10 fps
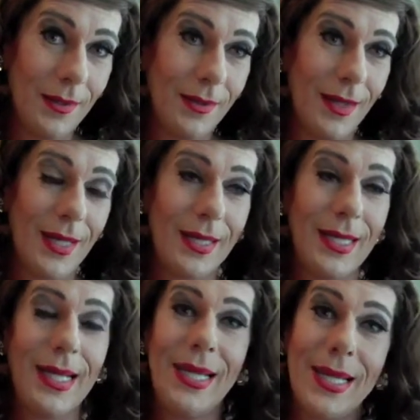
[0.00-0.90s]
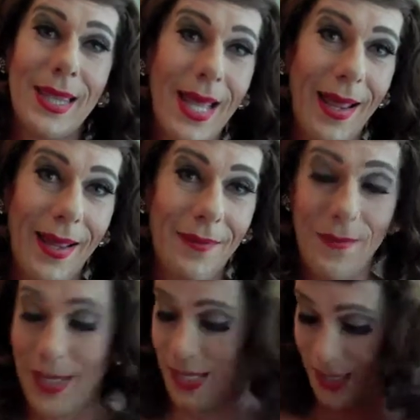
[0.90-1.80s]
I had Edith Head
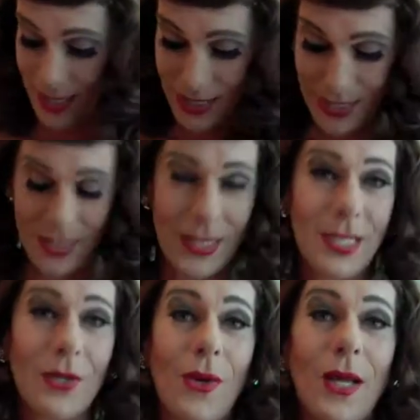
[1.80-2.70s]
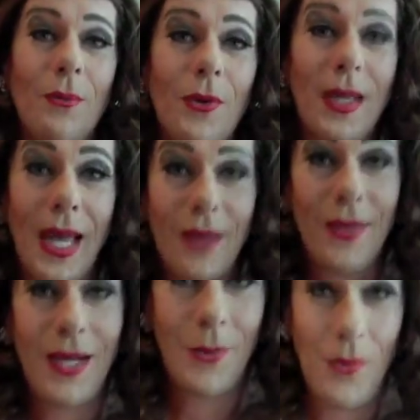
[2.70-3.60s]
making this incredible gown that
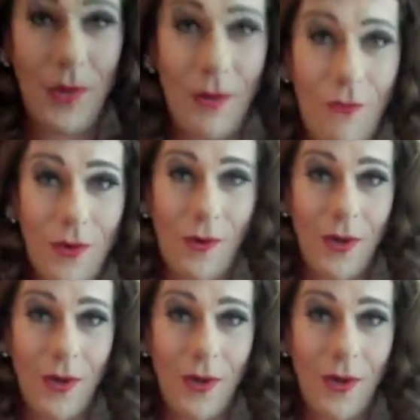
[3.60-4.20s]
I'm wearing for All